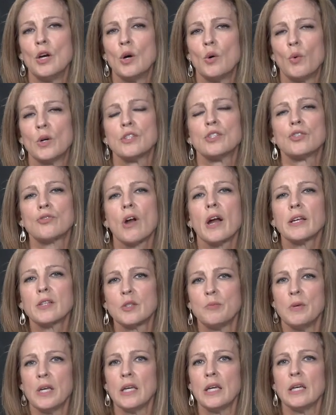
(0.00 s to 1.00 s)
What
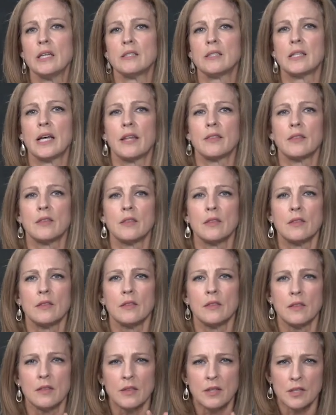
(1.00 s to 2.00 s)
strikes me is that
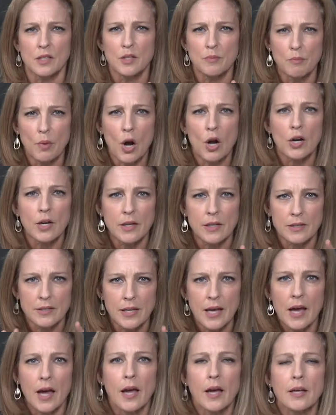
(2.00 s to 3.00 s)
this Mark
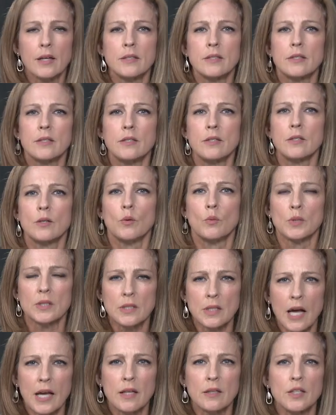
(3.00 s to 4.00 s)
text
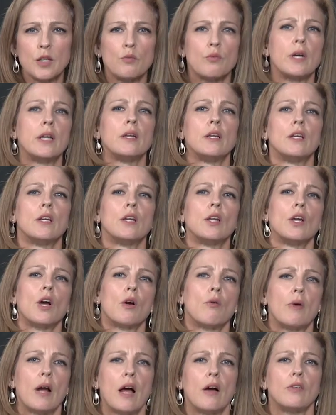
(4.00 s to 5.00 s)
was likely written
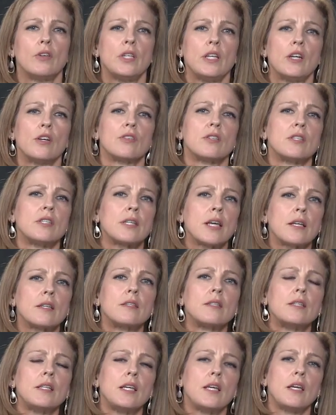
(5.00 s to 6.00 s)
around year
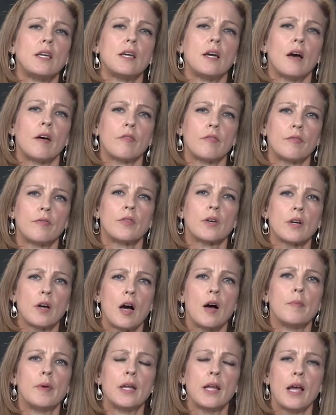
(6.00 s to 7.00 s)
60 of the
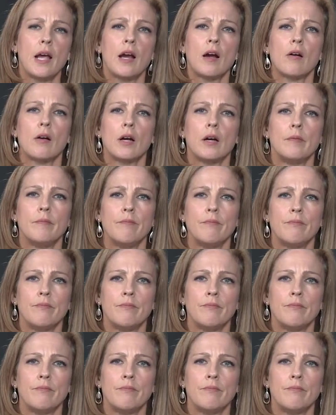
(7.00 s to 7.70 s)
Common Era.